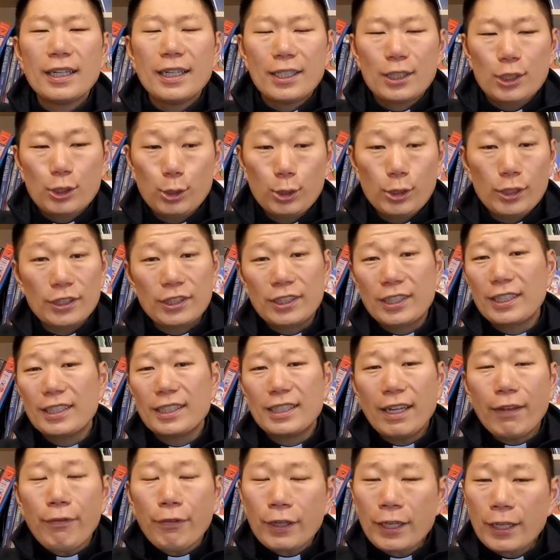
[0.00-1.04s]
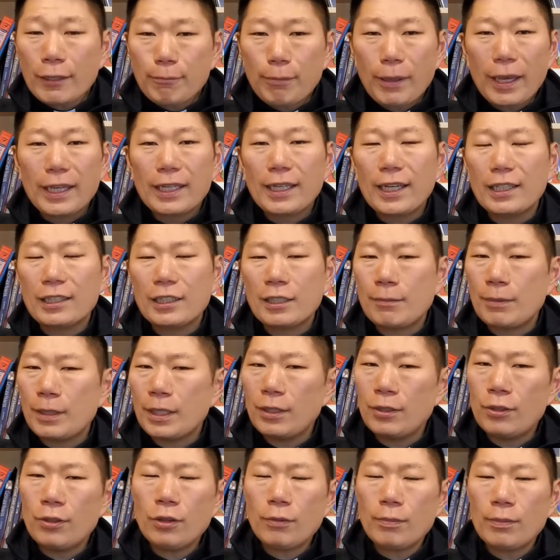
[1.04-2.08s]
took a significant pay cut to be
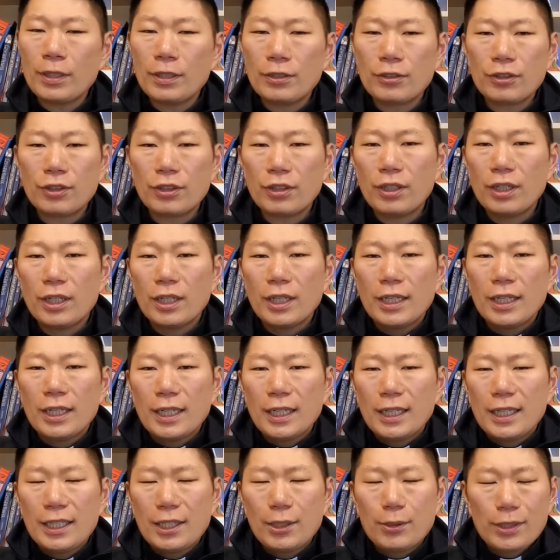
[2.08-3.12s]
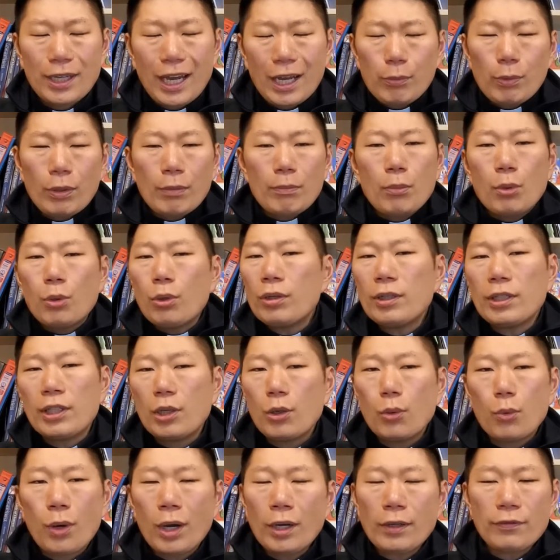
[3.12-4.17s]
a youth minister. God, what more do you
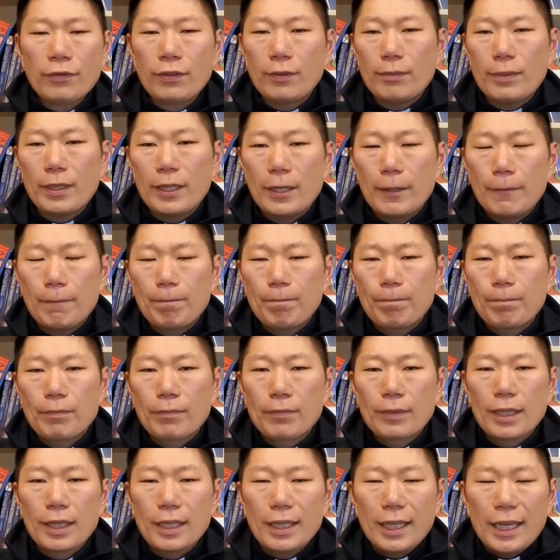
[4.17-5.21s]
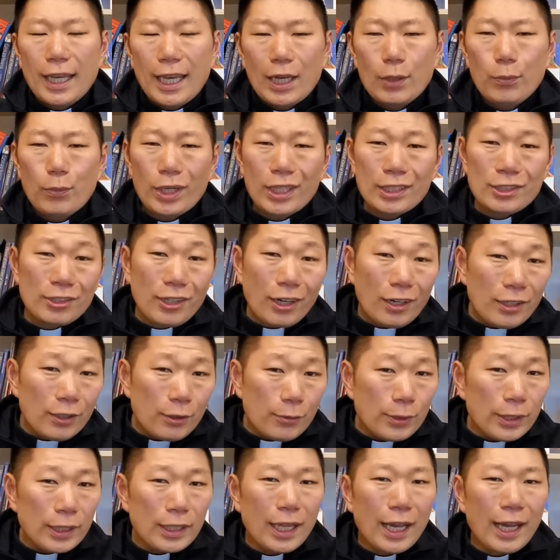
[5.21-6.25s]
want from me? And what I started to
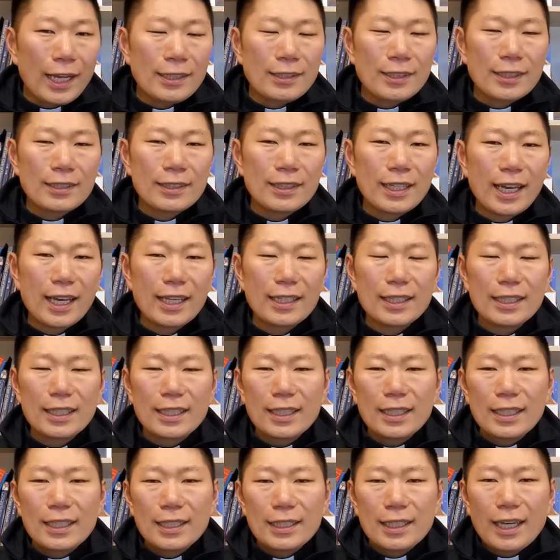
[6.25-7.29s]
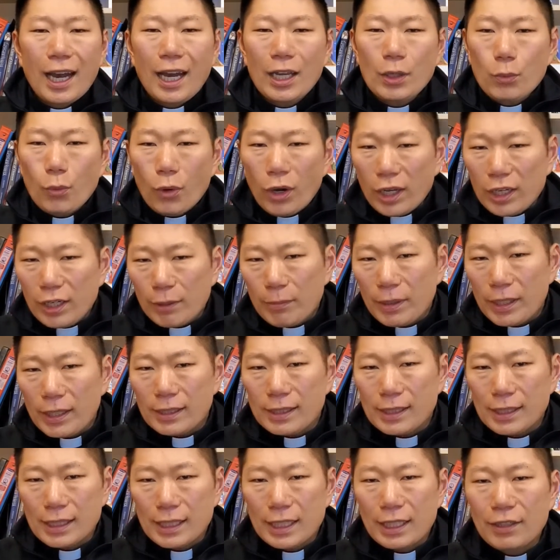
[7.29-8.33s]
realize is that God wanted me
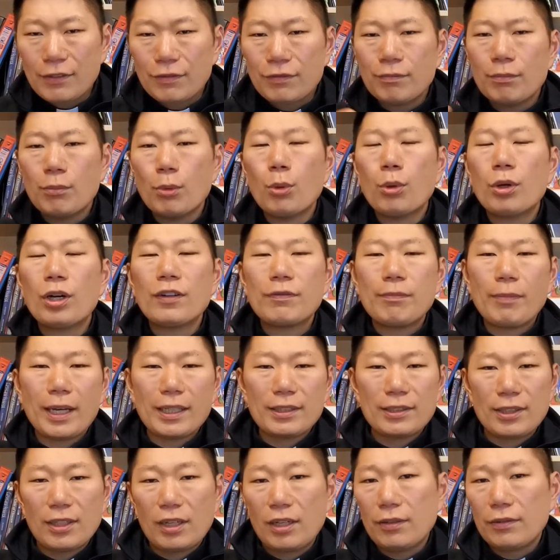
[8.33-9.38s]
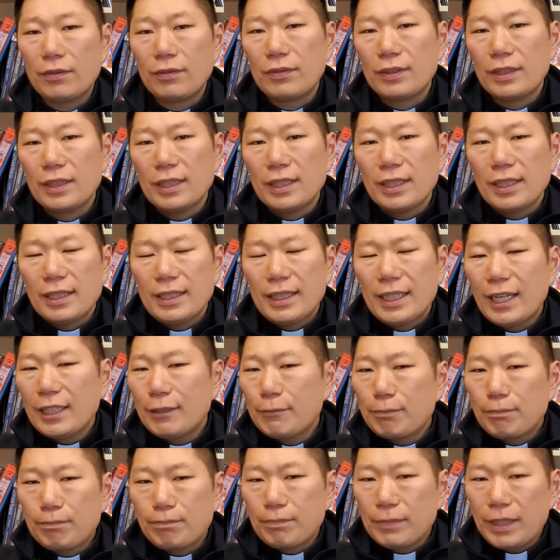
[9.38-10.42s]
to give more of myself. That
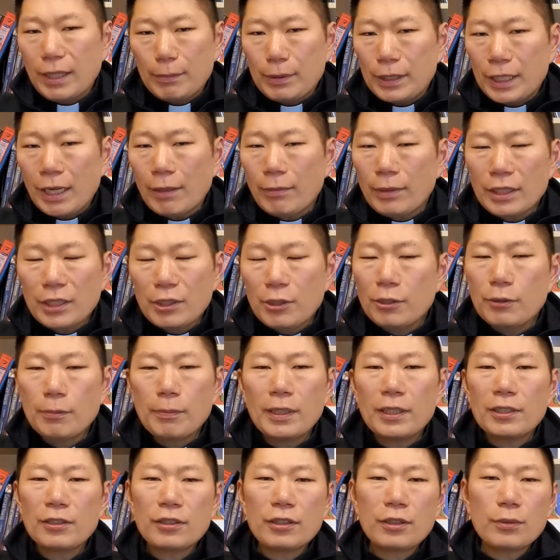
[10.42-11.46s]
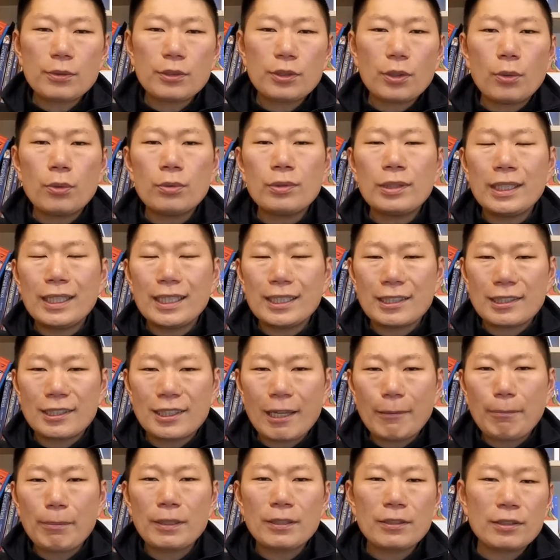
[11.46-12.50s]
becoming a youth minister was only a
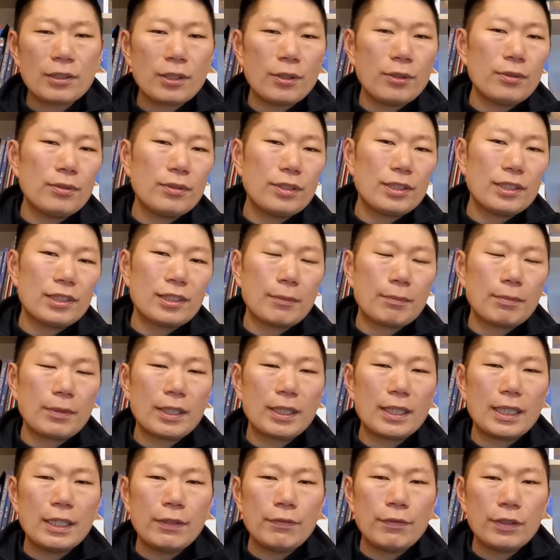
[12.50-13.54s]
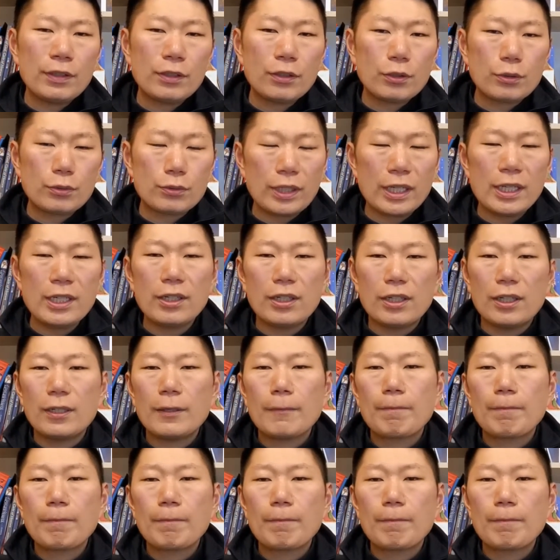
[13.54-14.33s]
stepping stone to something even greater.